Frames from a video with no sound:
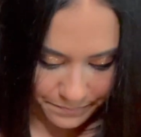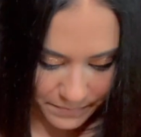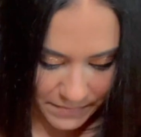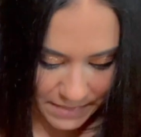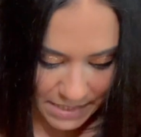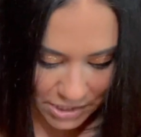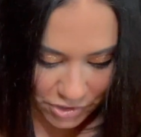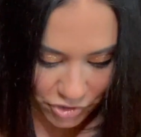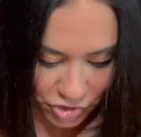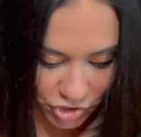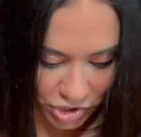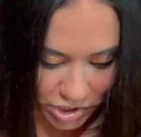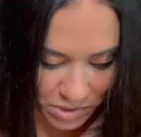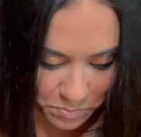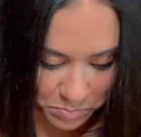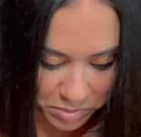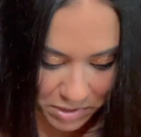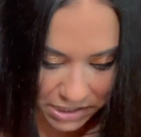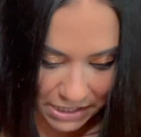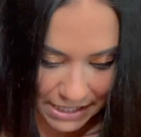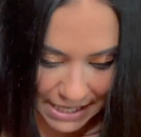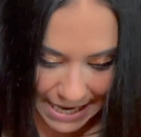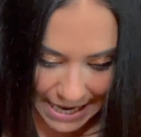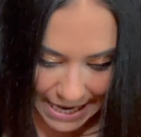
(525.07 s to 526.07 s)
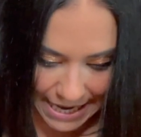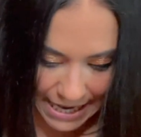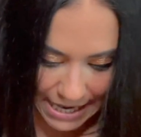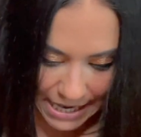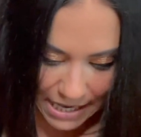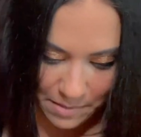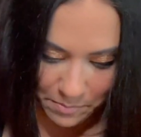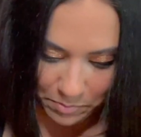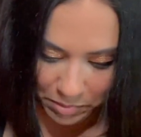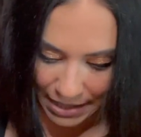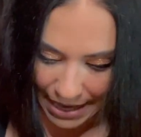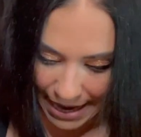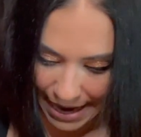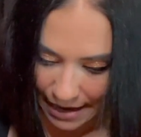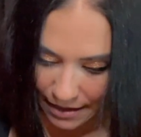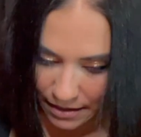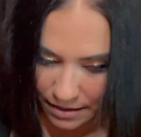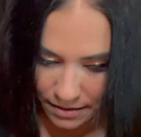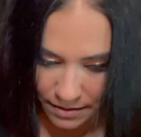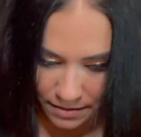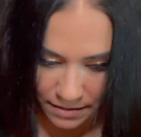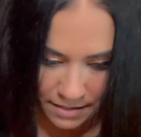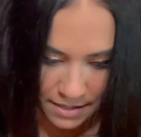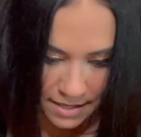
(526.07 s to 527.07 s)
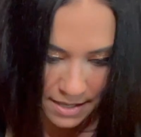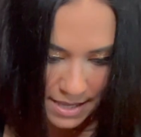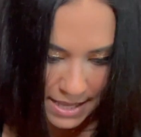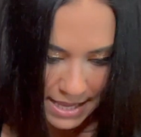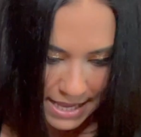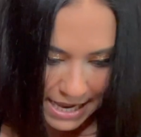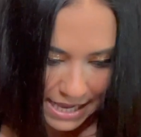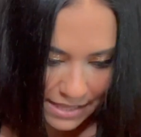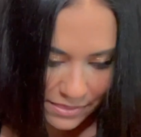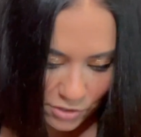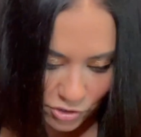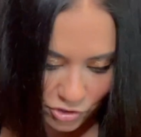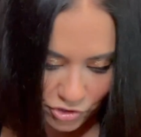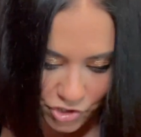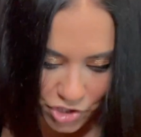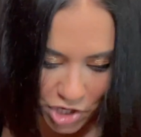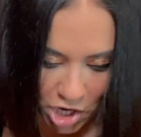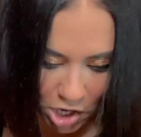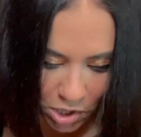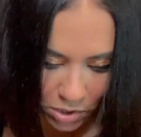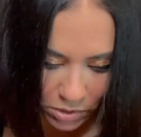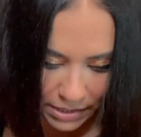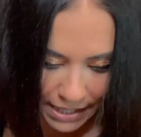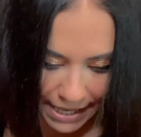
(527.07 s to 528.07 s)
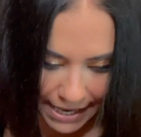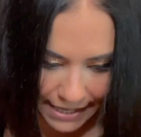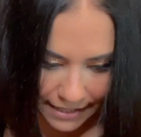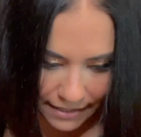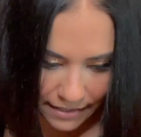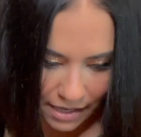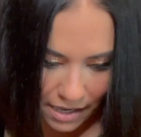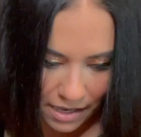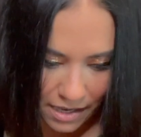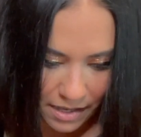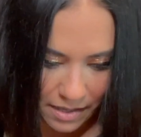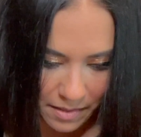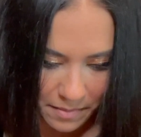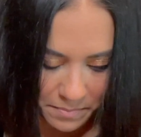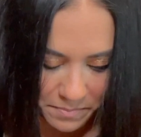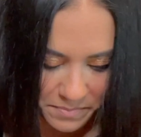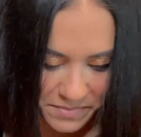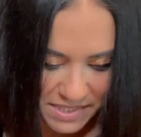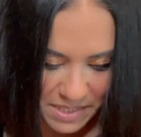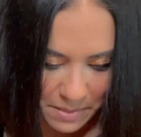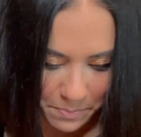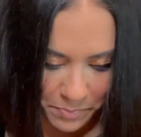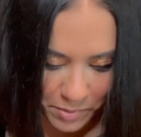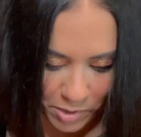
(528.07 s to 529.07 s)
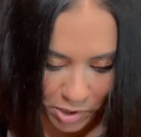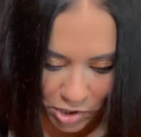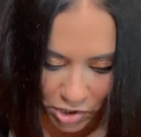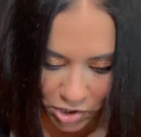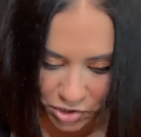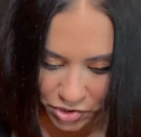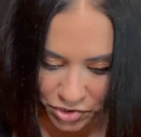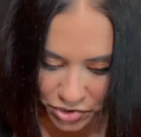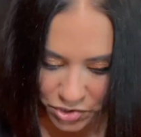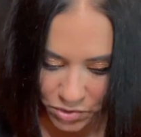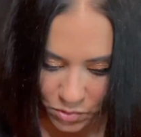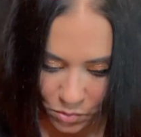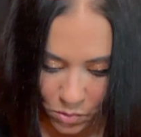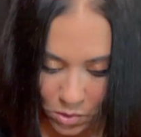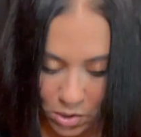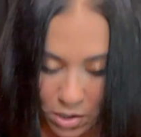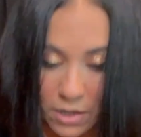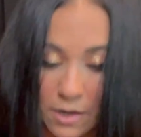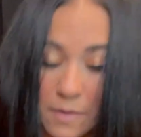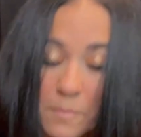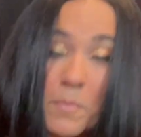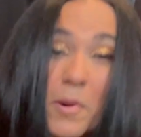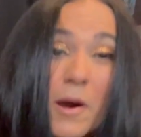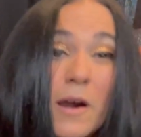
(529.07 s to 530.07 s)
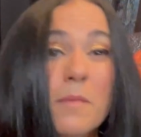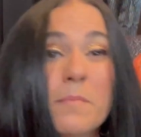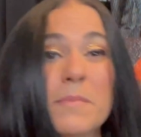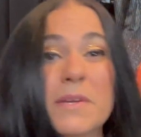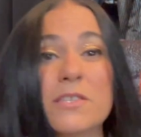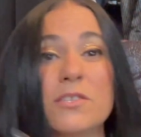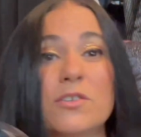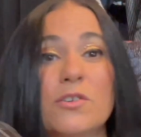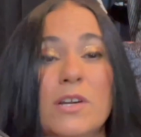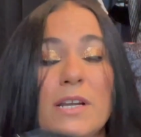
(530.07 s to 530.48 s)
it's just plain black. And there's no like um, zippers or compartments or